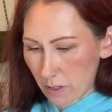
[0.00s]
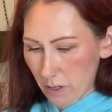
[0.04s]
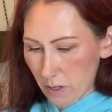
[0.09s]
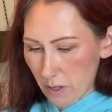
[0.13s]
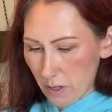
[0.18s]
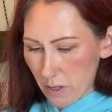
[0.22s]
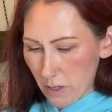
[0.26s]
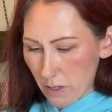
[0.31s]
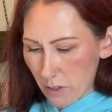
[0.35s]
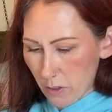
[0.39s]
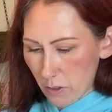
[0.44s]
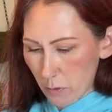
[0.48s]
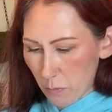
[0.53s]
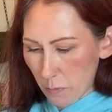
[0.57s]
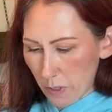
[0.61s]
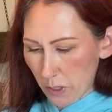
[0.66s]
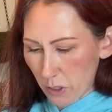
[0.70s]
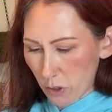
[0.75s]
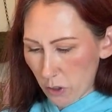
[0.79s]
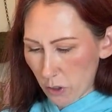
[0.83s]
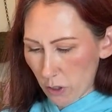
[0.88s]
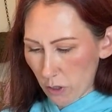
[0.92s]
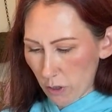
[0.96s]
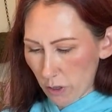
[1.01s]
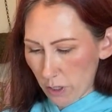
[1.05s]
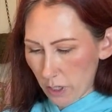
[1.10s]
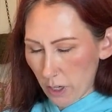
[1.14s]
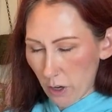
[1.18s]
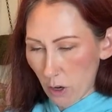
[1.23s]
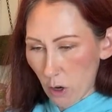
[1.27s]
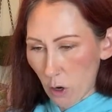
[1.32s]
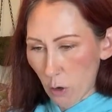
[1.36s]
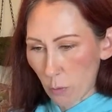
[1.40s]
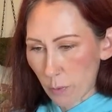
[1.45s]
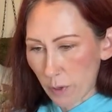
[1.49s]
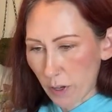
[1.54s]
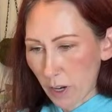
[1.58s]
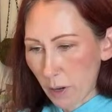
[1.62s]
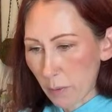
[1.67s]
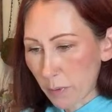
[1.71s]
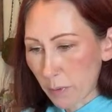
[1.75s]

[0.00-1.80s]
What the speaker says: Just make sure it can open up.